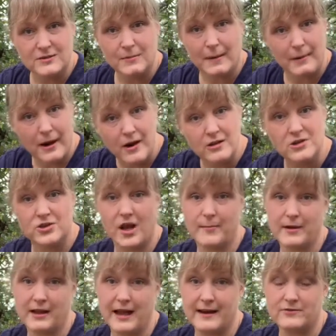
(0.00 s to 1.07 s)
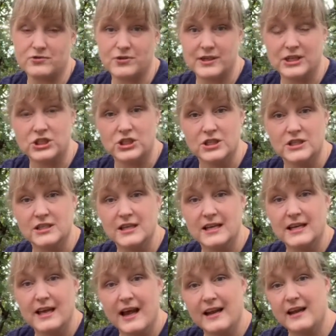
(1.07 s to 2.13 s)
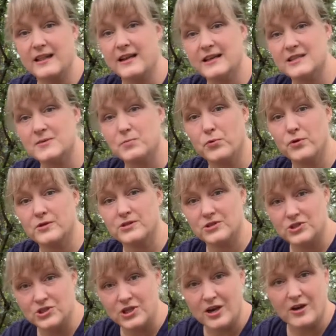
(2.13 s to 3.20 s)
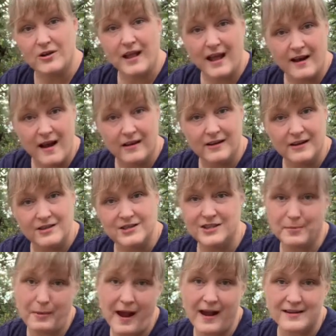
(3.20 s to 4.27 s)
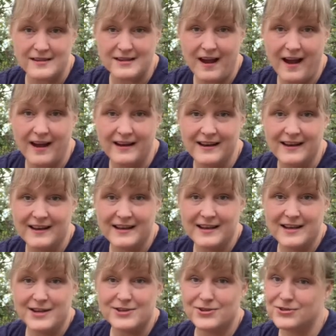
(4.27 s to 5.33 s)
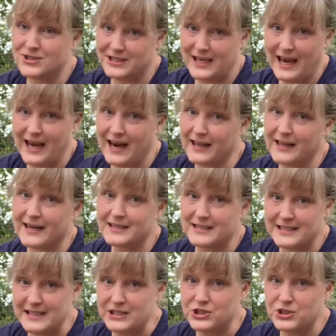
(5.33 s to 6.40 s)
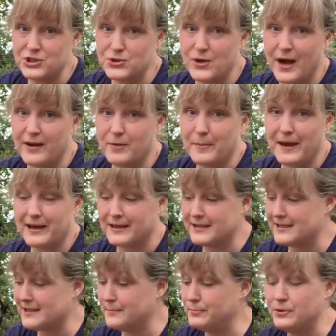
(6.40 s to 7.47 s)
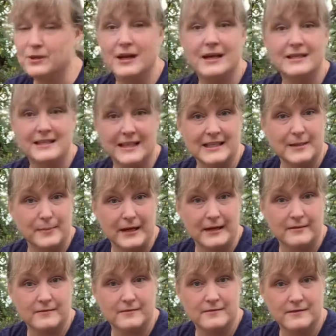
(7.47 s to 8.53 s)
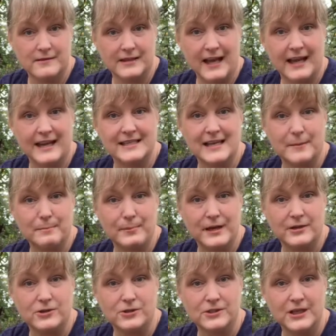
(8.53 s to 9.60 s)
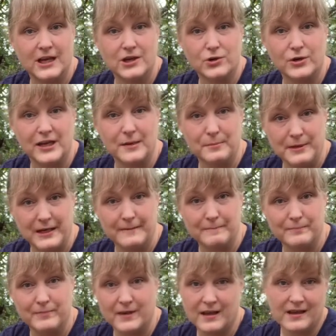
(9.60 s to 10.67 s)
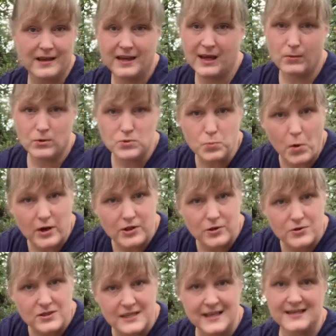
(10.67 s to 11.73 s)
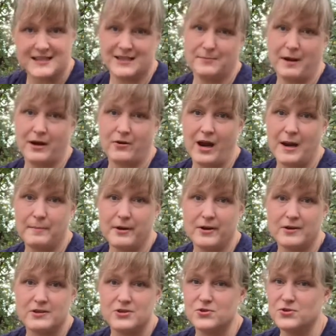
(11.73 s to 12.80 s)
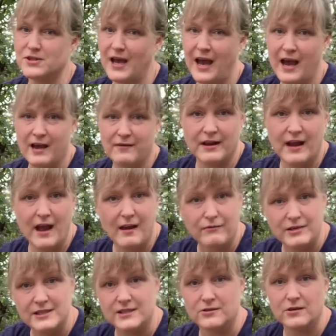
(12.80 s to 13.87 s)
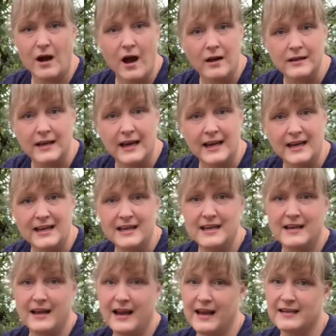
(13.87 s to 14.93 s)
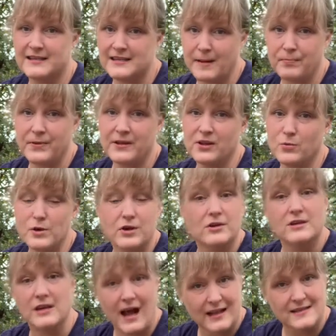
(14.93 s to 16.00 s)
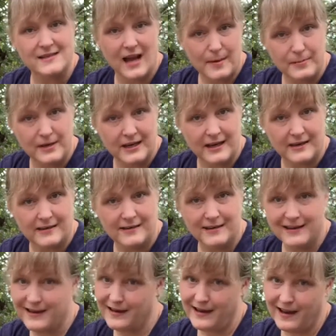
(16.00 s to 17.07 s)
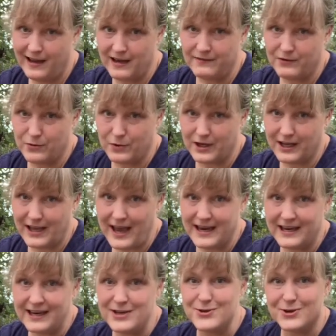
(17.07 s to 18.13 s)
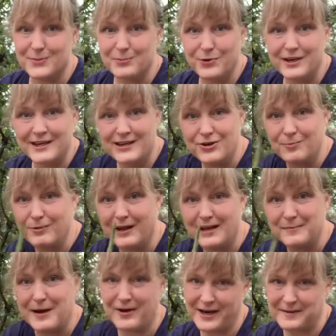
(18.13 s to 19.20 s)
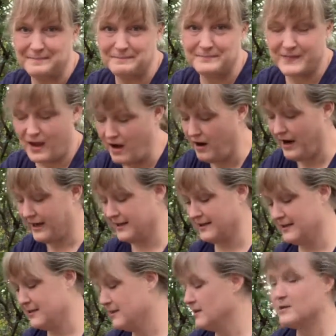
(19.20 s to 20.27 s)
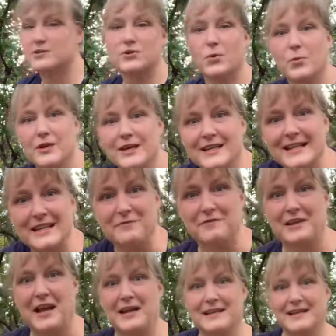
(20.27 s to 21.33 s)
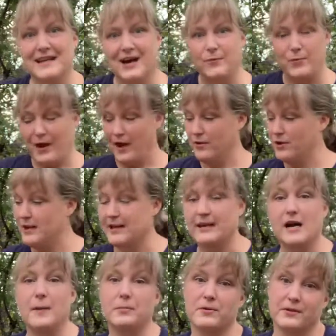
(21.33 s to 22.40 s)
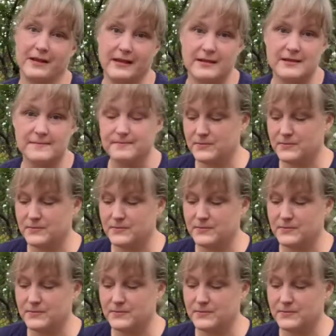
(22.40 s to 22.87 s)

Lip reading: My parents taught me a lot of traditions. And I think it's important to share that knowledge and to pass it on. So today I'd like to teach you how to make a simple dilly bean. That is a pickled green bean. It was one of those things that my grandparents used to have every single holiday and something that we could not stop eating. And if you really like it, you can put it in your Bloody Mary. All right, so what do you need for that? Well, you need a couple things.